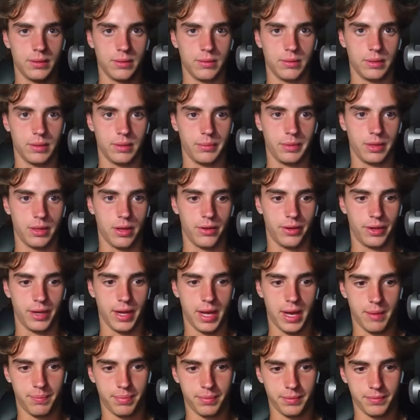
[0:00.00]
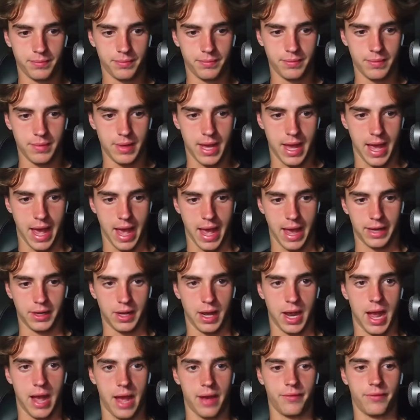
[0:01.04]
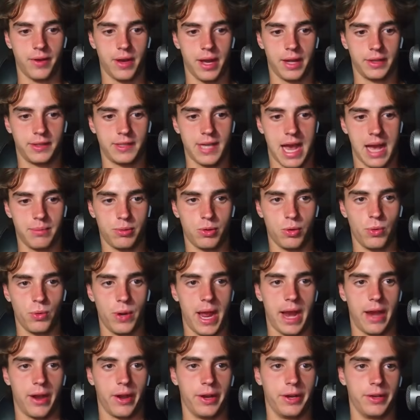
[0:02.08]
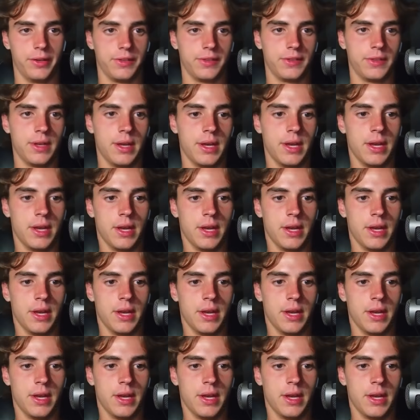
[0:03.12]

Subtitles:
Let me load it up, and I have a tab called areas.